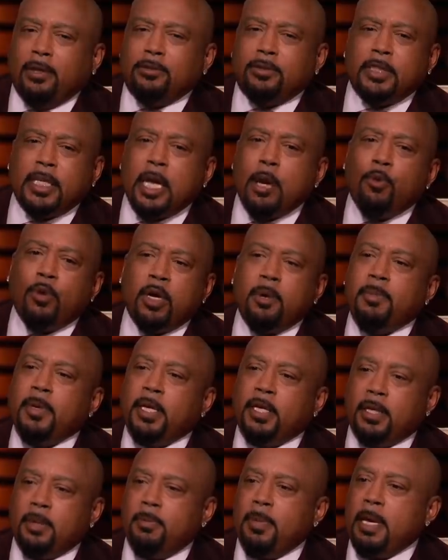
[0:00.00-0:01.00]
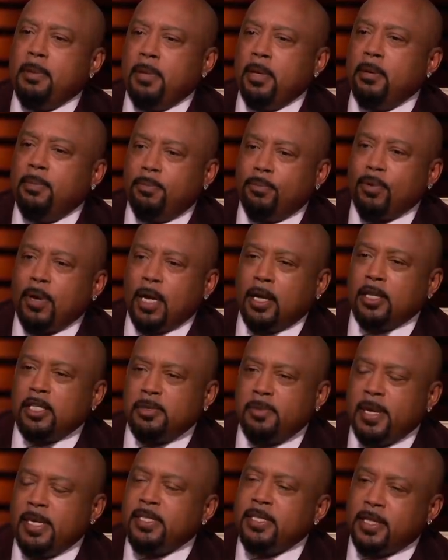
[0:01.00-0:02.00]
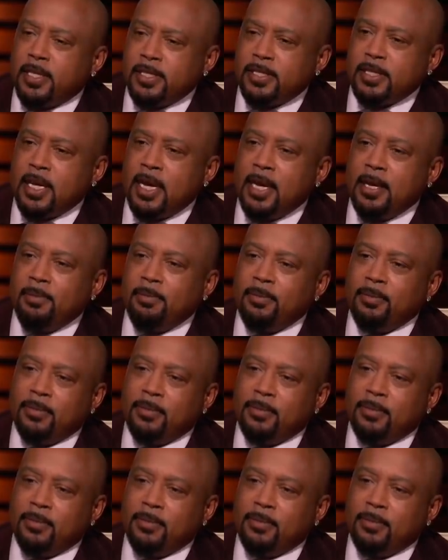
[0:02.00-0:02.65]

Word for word: don't think I want to be in the baby product space at this time.